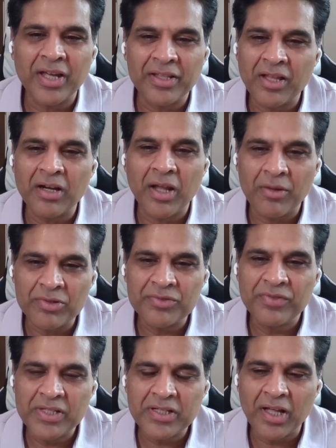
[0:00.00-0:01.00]
I thought I was
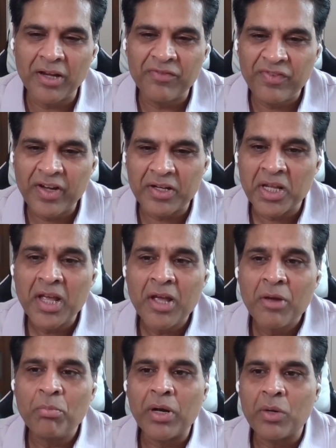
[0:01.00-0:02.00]
physically fit,
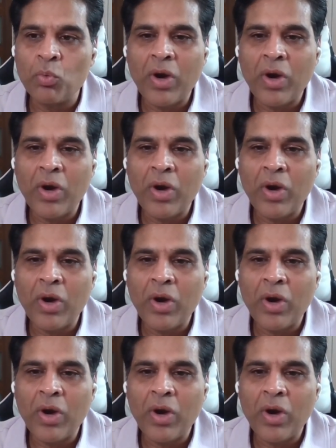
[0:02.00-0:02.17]
but